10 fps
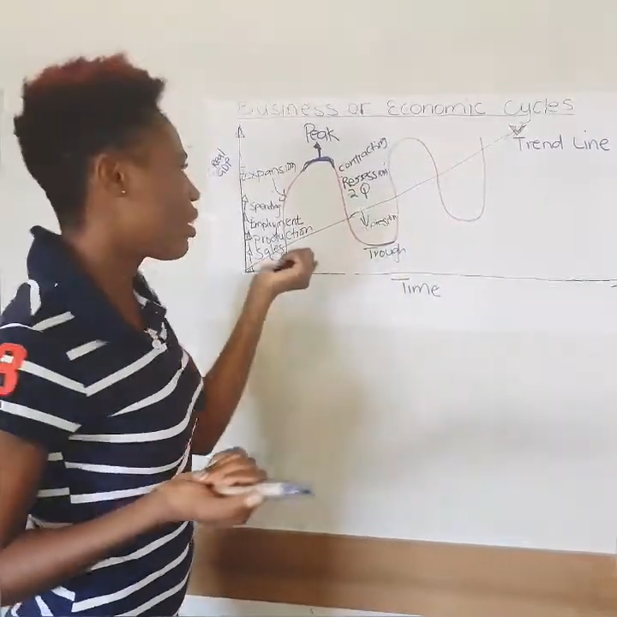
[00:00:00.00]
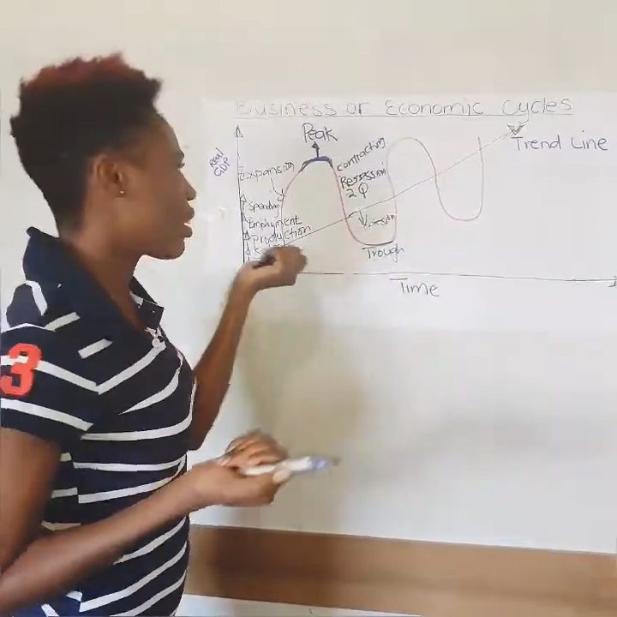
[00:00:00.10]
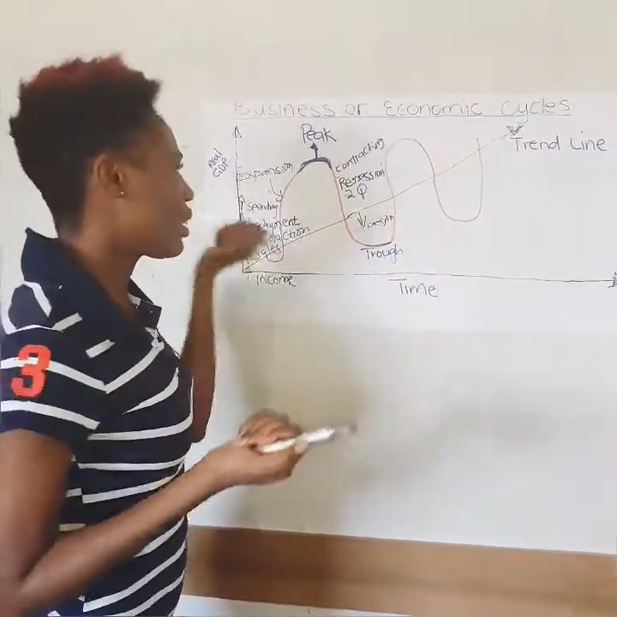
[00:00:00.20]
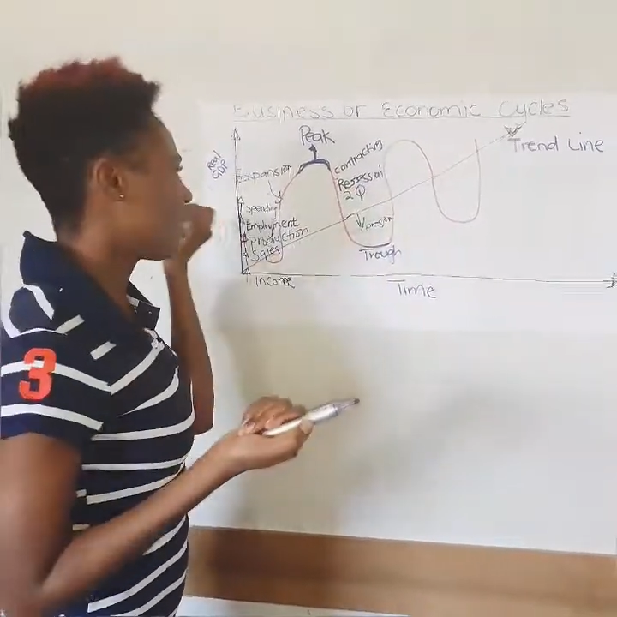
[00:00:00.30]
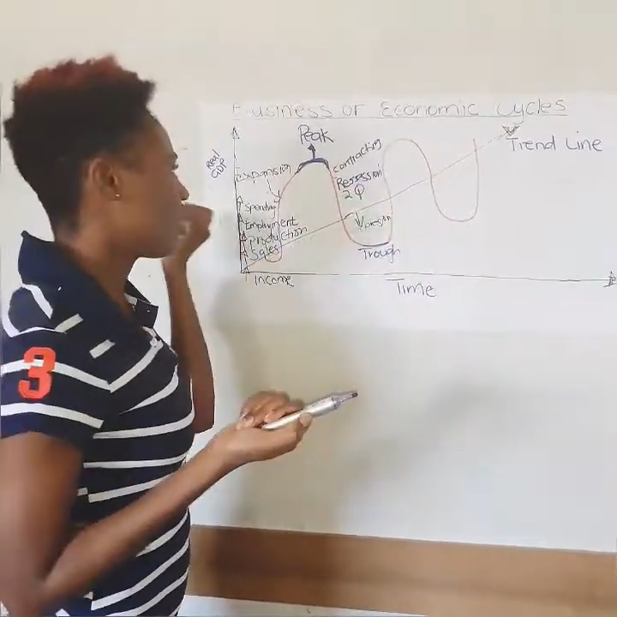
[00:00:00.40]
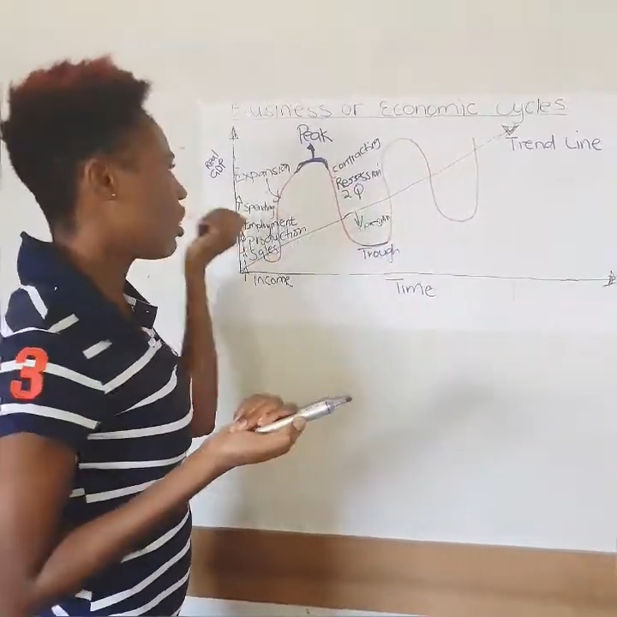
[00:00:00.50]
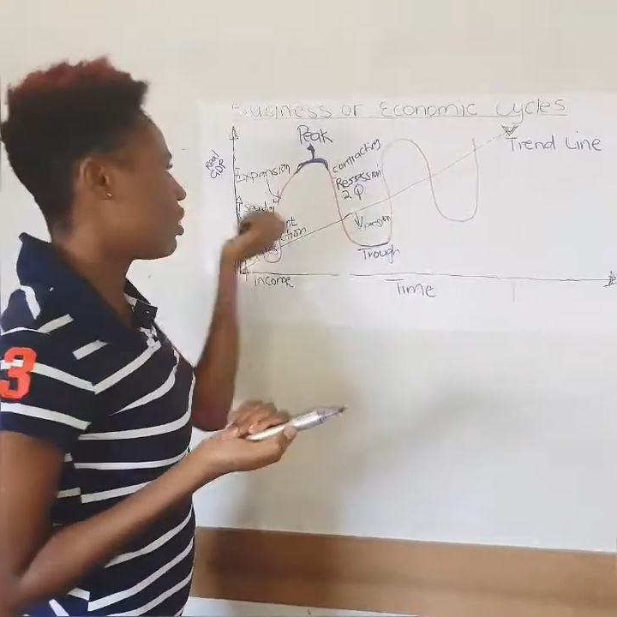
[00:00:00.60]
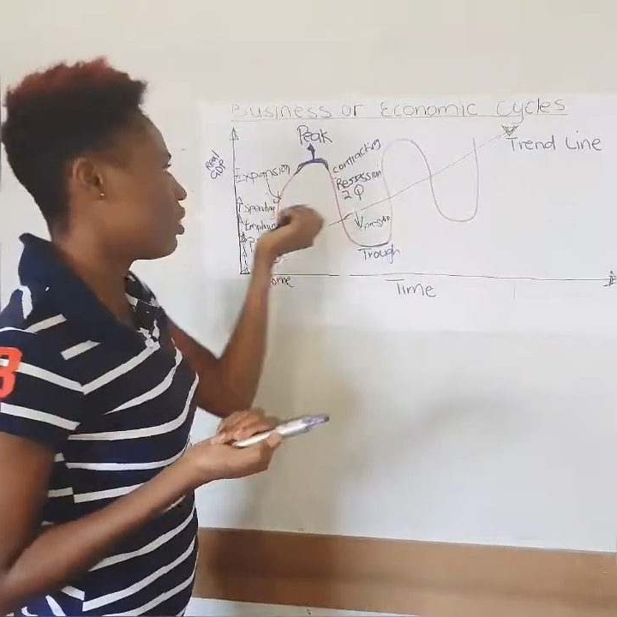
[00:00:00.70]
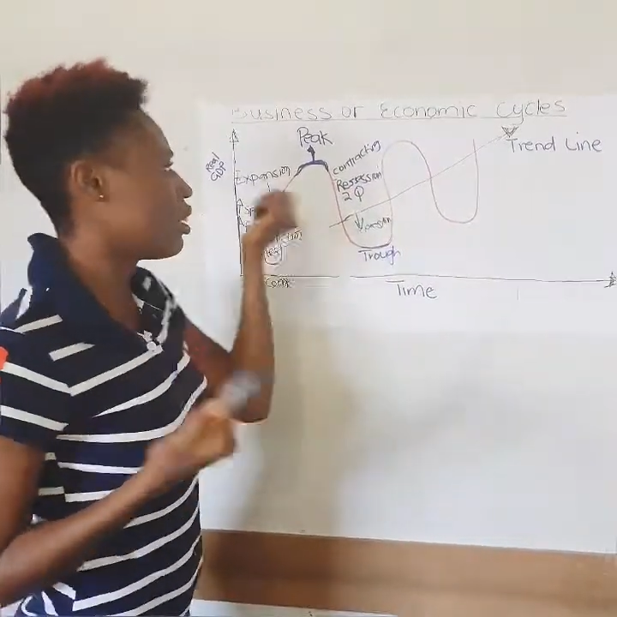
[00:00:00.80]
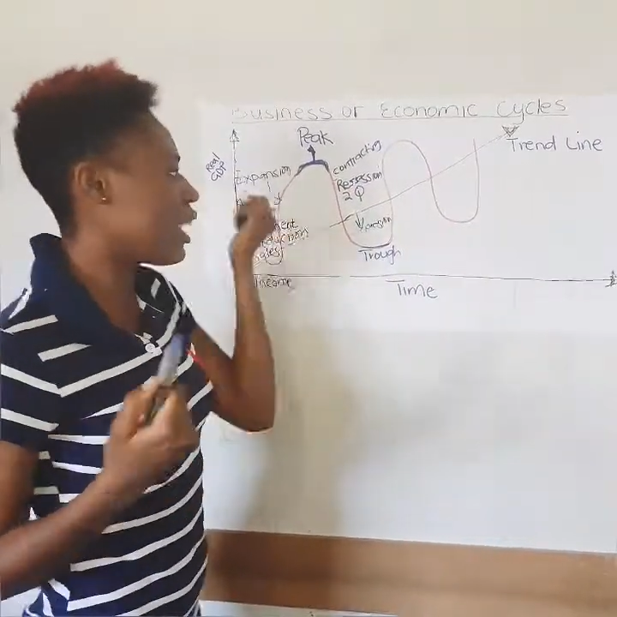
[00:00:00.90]

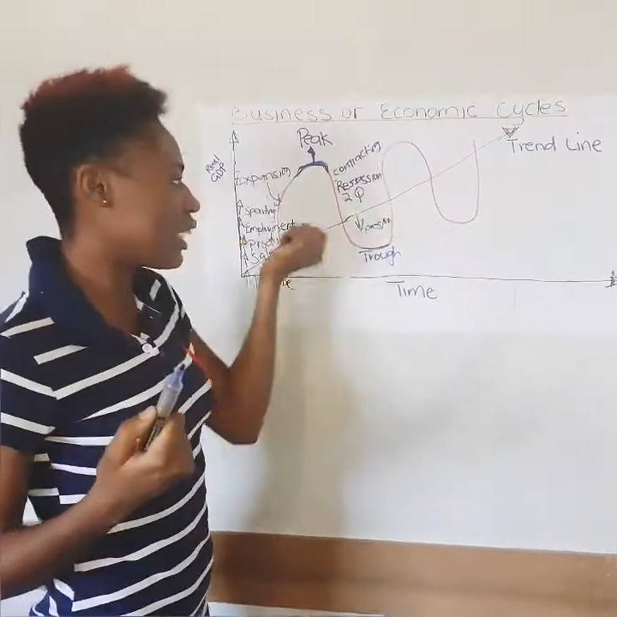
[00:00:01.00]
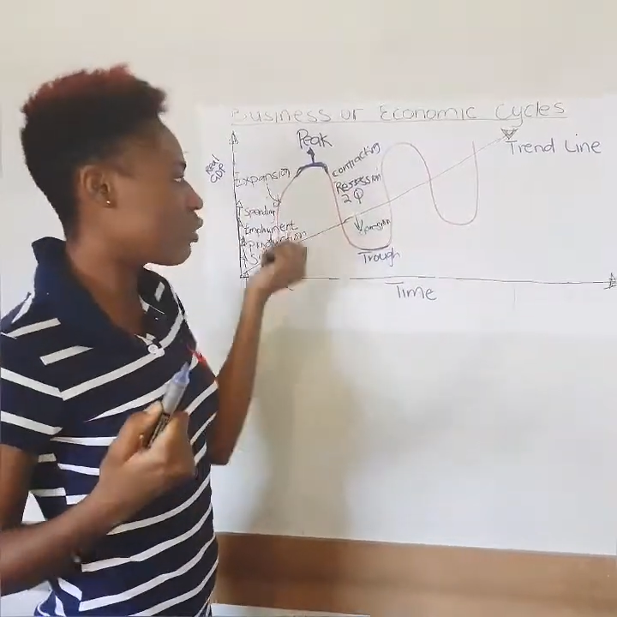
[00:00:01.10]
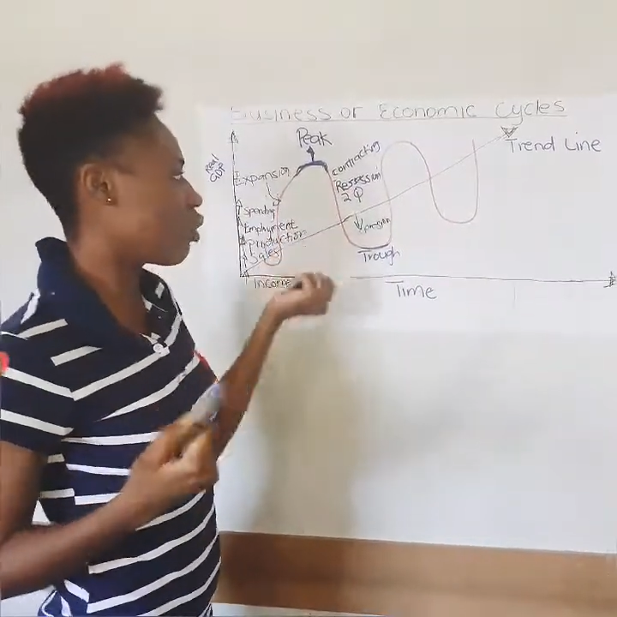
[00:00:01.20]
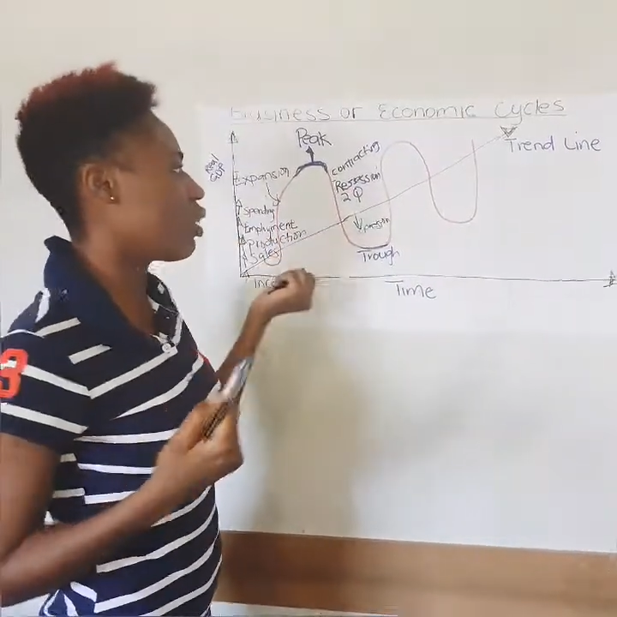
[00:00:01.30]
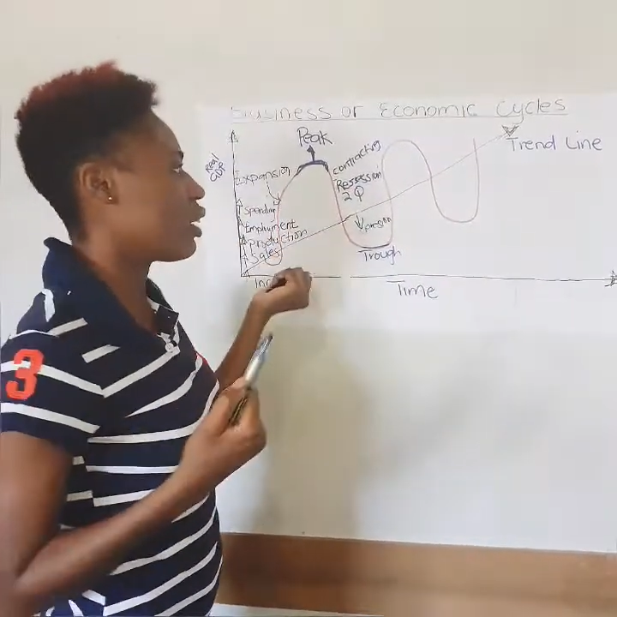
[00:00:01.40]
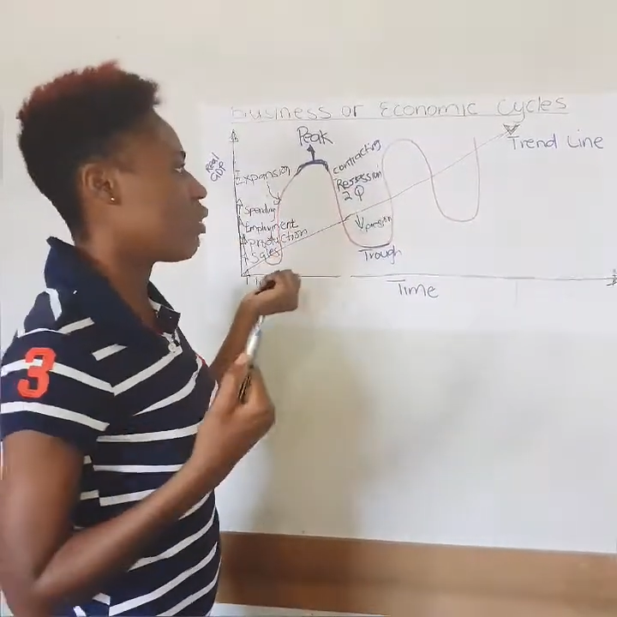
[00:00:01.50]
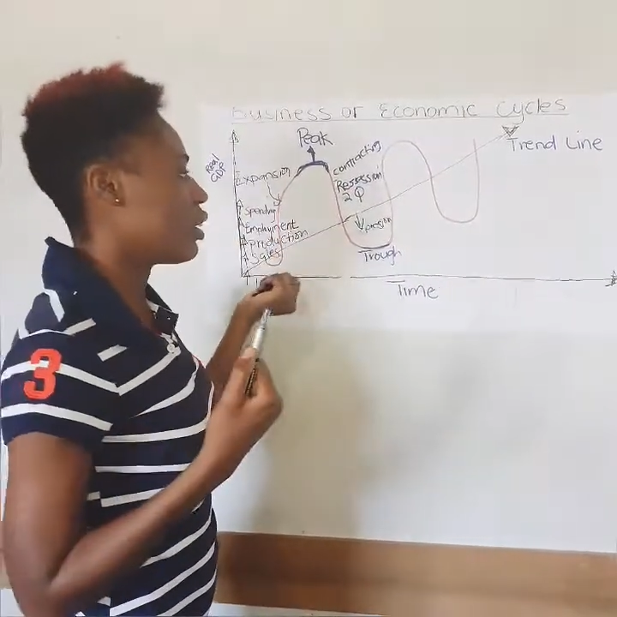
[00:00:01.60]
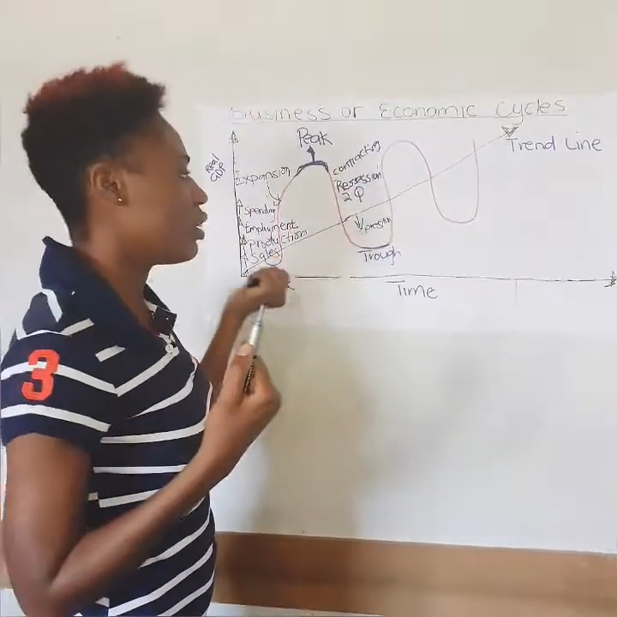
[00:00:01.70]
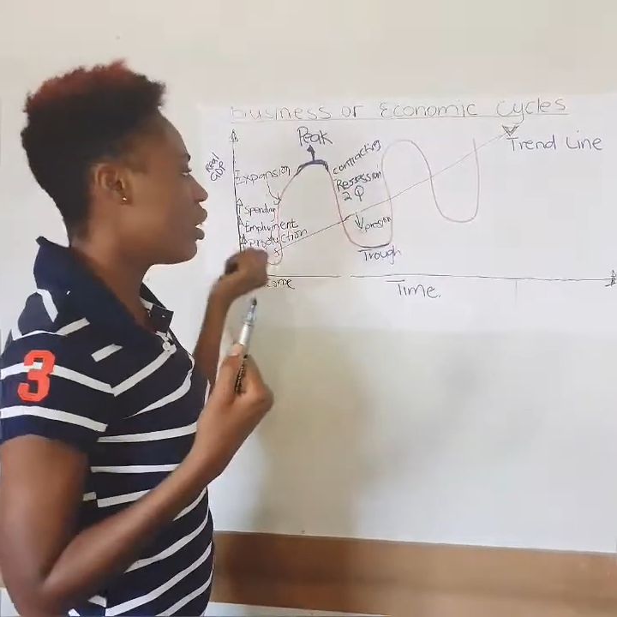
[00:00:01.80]
Recession lasts for 11